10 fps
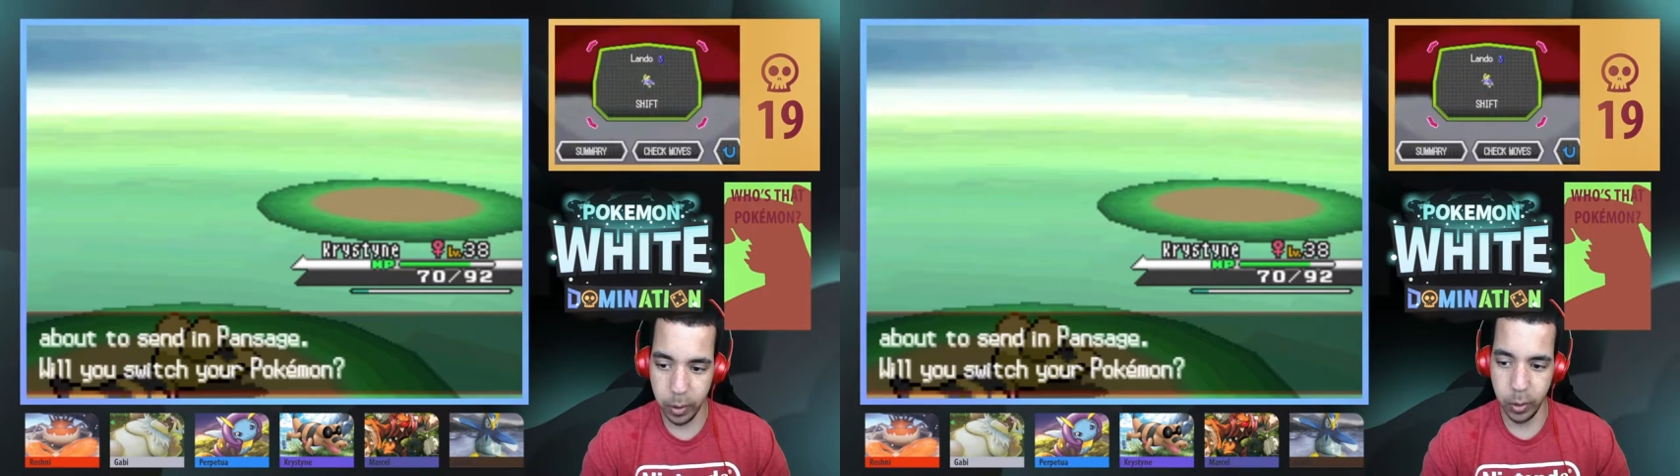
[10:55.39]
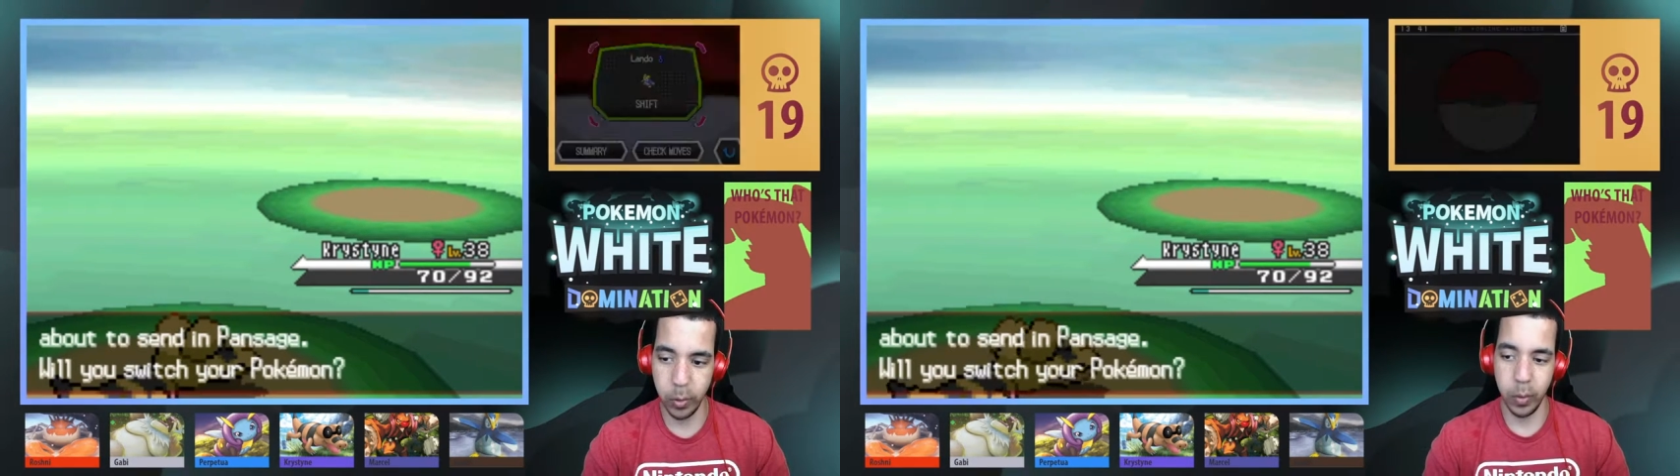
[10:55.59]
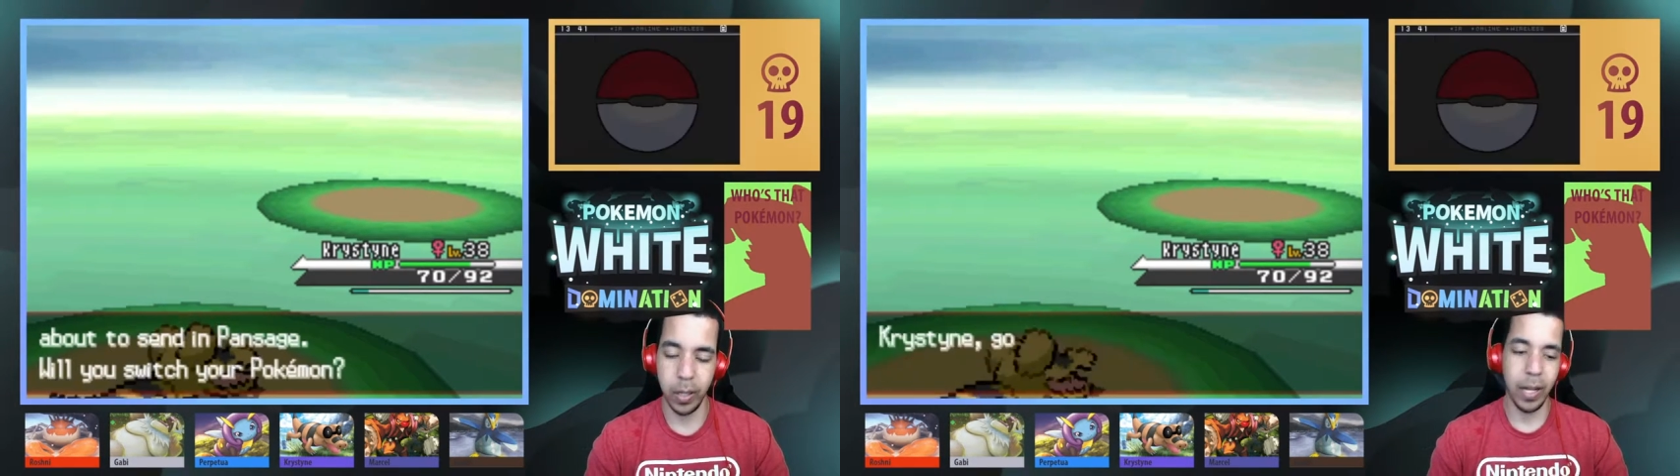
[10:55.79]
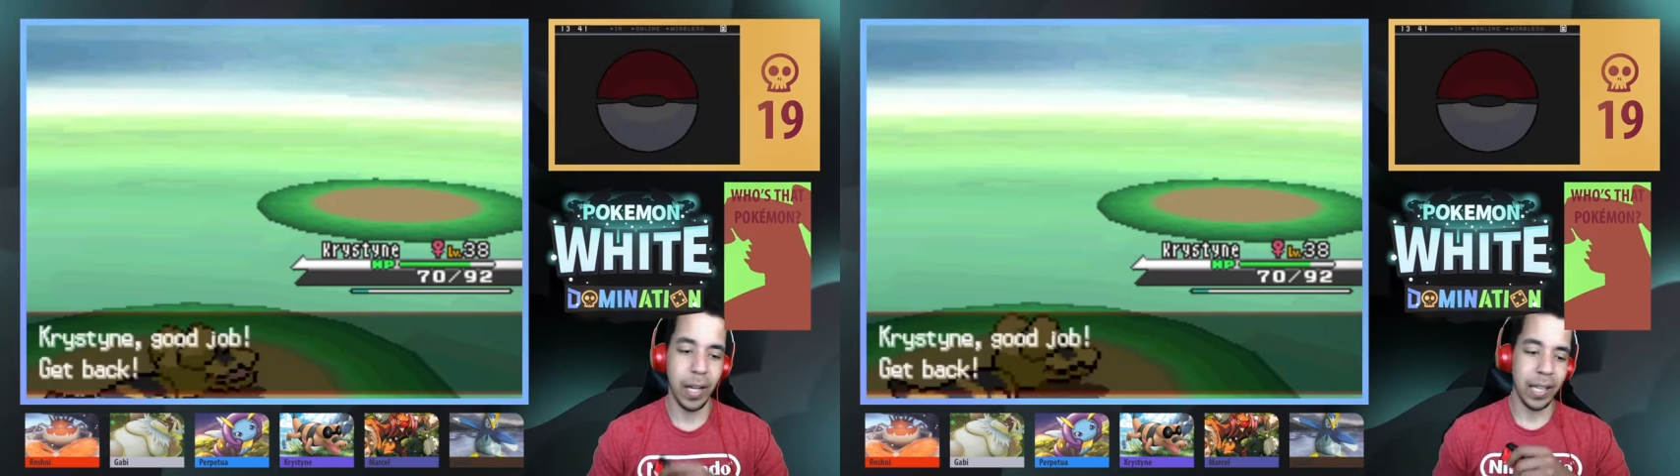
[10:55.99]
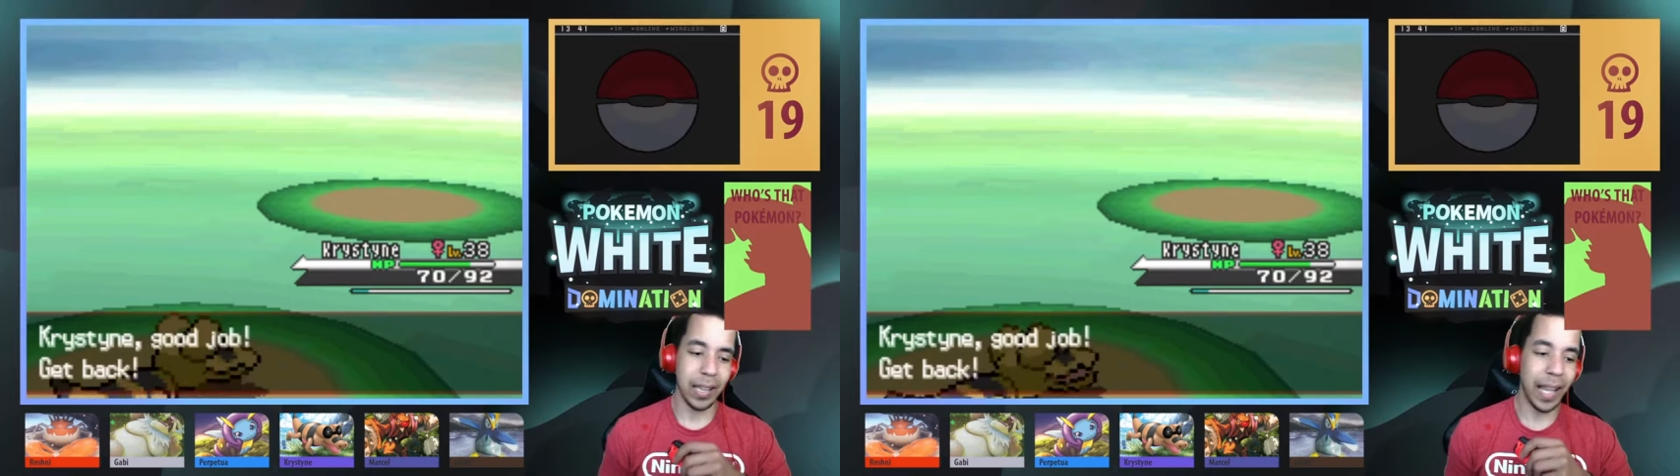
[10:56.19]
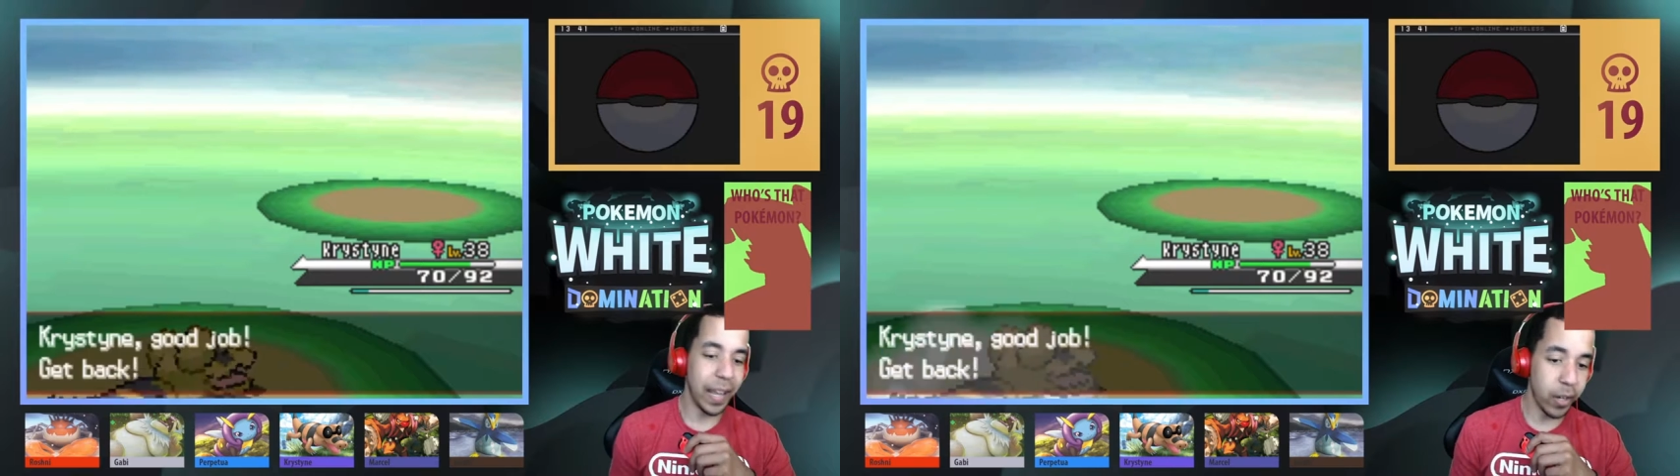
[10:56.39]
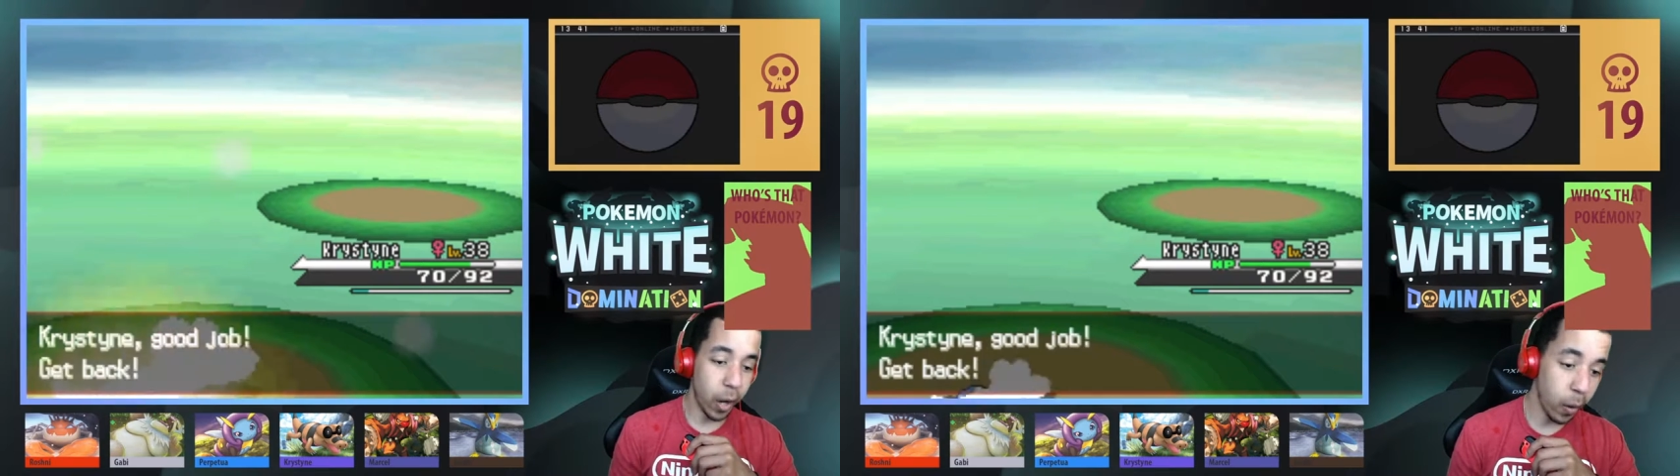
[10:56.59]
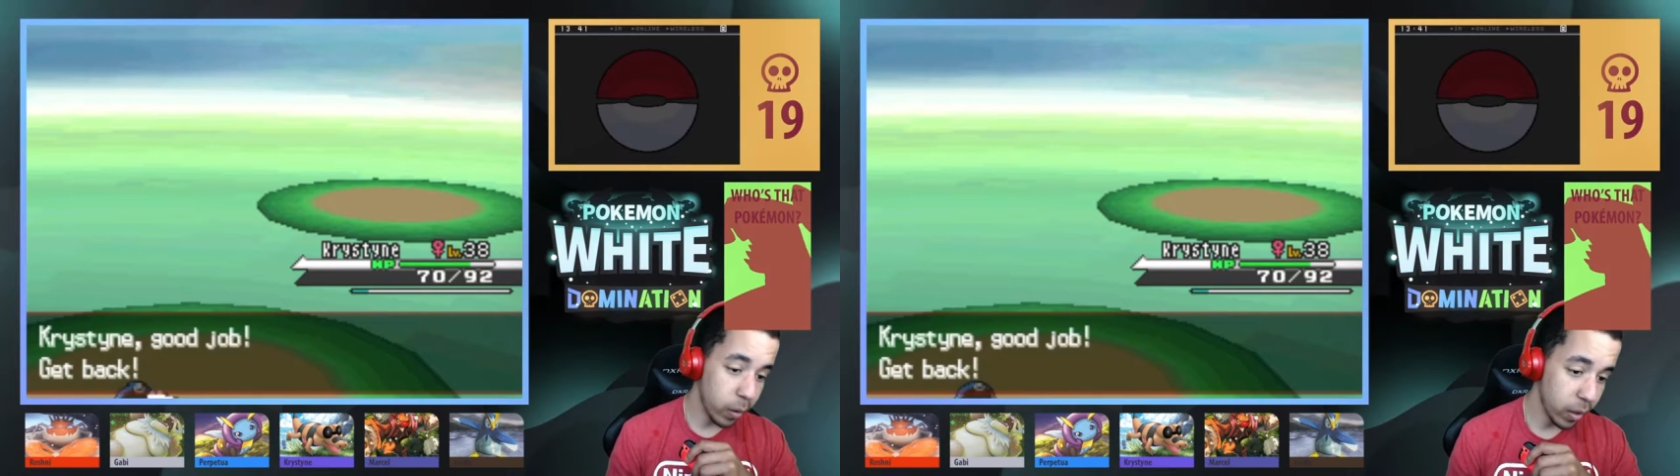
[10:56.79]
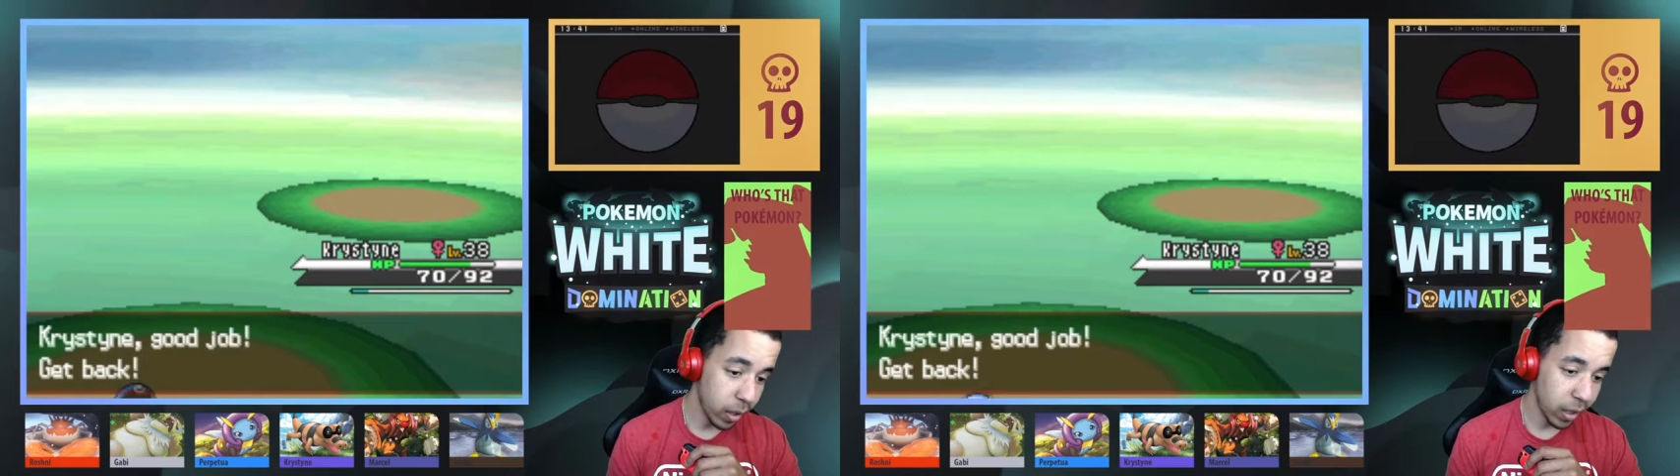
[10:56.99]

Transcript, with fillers: to Lando.